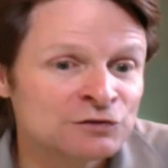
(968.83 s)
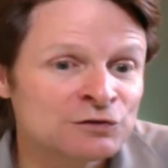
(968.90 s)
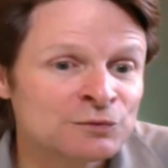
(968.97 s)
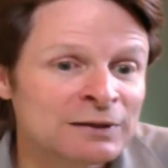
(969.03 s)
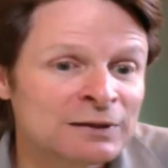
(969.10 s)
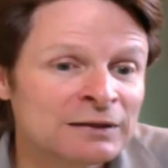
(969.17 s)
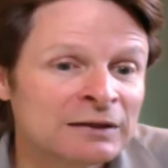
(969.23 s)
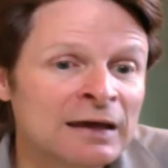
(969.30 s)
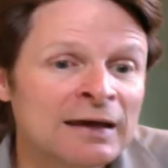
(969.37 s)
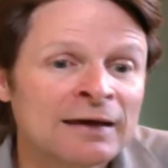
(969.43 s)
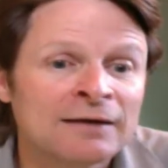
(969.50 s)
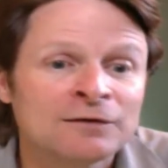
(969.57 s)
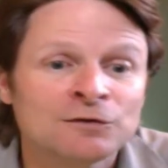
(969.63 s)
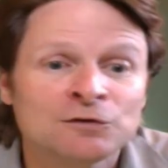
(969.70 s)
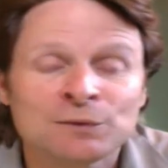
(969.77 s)
or doing
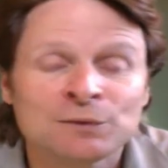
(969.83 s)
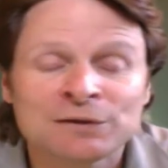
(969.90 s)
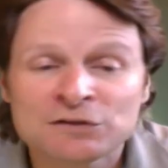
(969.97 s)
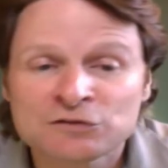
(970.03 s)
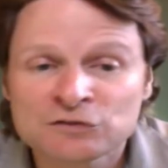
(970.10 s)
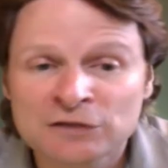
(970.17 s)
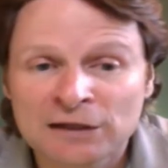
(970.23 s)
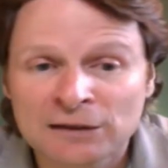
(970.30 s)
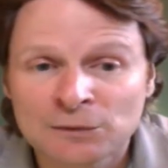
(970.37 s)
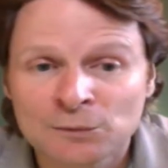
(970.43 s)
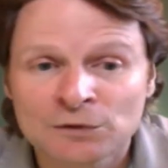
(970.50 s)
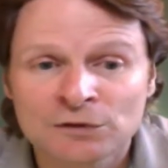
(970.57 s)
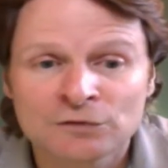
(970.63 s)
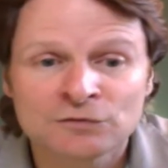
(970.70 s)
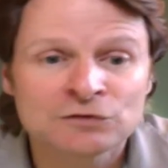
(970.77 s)
that or doing this kind of
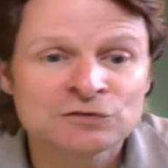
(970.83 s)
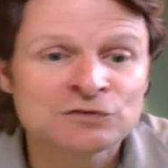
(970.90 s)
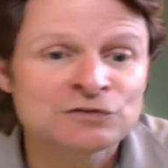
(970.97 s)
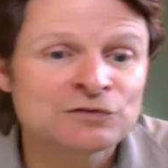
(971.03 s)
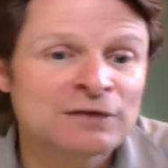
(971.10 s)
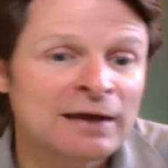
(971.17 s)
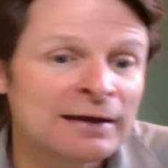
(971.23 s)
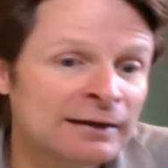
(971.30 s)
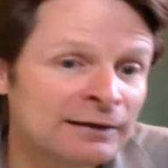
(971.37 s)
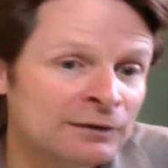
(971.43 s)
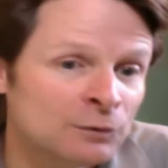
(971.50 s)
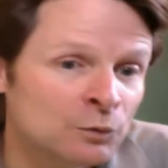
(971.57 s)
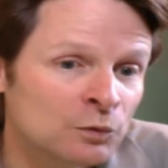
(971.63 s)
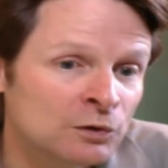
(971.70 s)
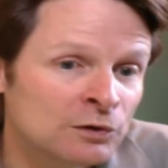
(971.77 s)
work versus that kind
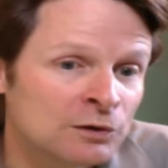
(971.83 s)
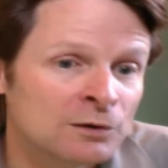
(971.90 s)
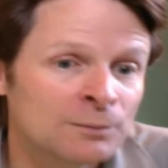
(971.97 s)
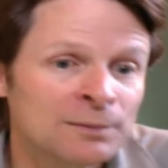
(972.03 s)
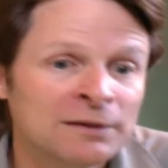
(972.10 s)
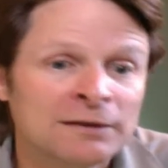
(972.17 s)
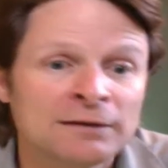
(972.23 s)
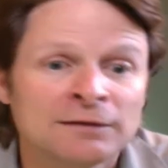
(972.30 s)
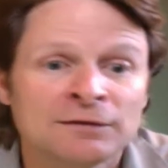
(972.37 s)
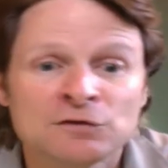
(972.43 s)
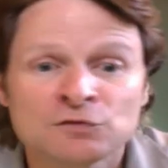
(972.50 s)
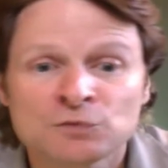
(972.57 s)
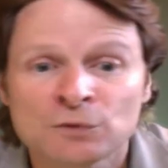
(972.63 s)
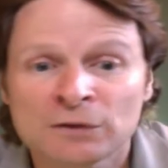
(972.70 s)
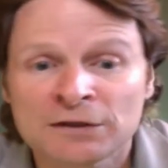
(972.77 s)
of work or being in
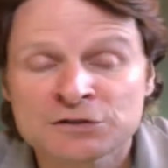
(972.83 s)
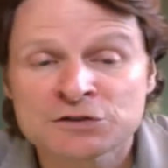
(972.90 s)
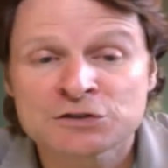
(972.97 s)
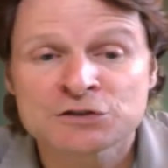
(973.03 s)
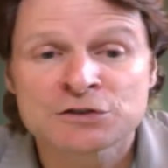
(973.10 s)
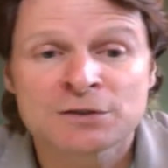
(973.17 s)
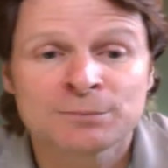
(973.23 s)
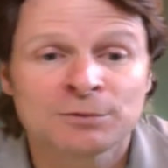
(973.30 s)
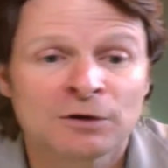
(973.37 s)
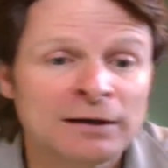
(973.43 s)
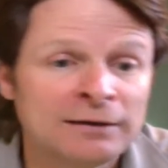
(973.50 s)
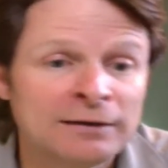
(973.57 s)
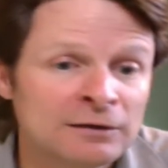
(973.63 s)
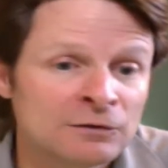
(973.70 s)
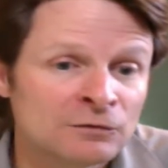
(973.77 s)
this relationship or
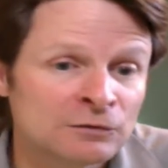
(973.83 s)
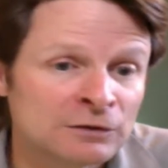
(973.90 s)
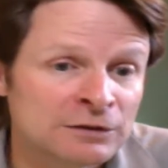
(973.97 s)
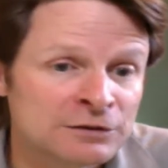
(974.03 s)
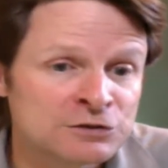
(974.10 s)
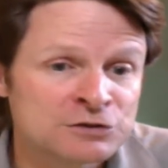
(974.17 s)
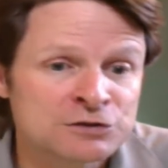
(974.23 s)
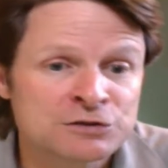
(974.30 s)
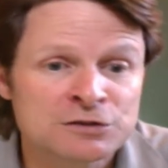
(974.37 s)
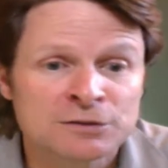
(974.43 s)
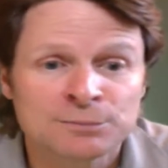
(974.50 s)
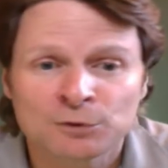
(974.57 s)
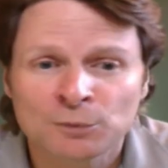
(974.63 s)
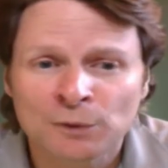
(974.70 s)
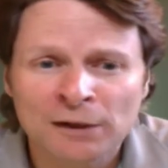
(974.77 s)
ending a
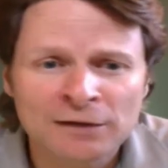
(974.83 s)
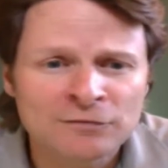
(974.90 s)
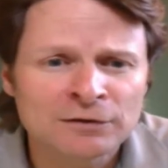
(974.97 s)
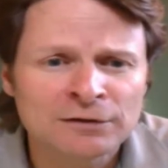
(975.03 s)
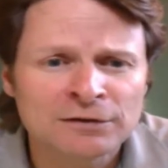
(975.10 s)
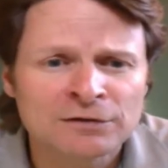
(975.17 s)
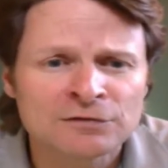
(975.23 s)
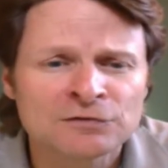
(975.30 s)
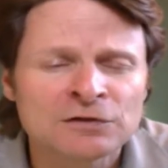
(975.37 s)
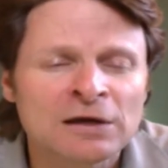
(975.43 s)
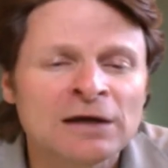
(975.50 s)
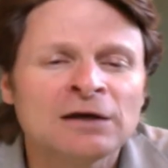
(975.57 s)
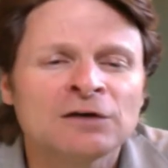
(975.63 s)
relationship or whatever it is,